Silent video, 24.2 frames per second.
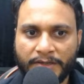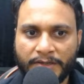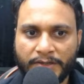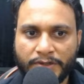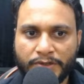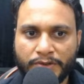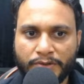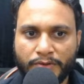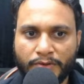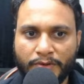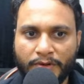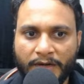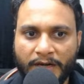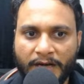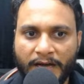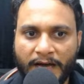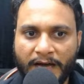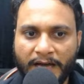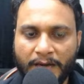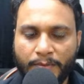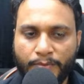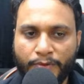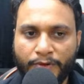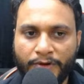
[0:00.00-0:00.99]
So
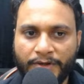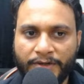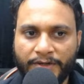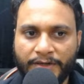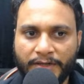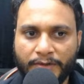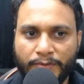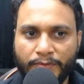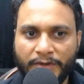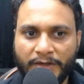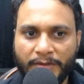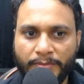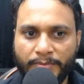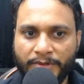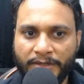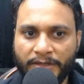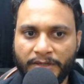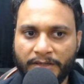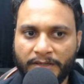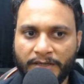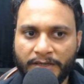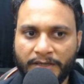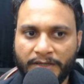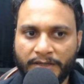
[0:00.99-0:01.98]
r pointer will
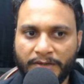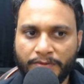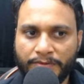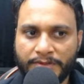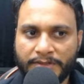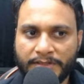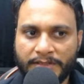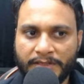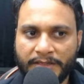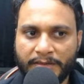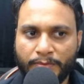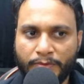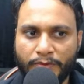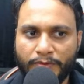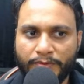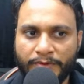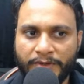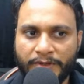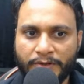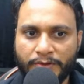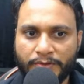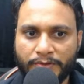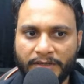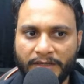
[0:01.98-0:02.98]
be continuously
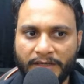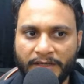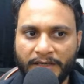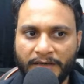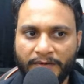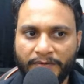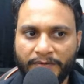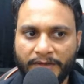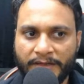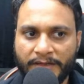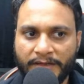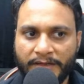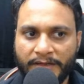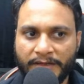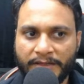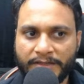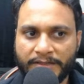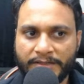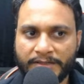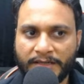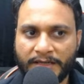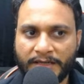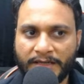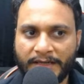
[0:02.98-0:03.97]
moving to the left
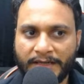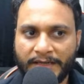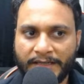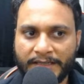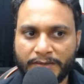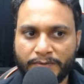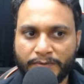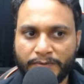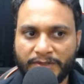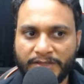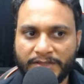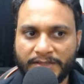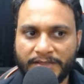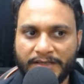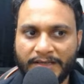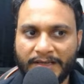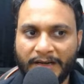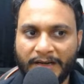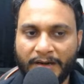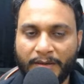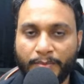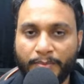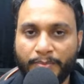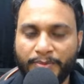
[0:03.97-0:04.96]
unless we
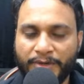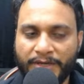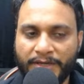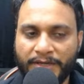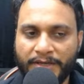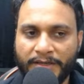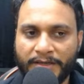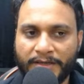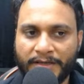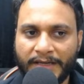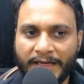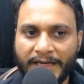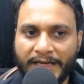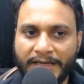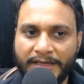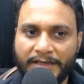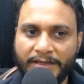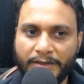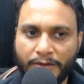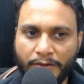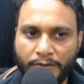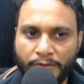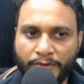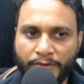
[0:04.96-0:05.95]
see a b and
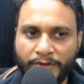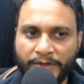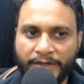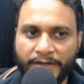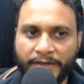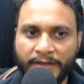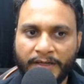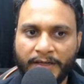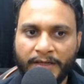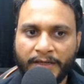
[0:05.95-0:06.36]
include it.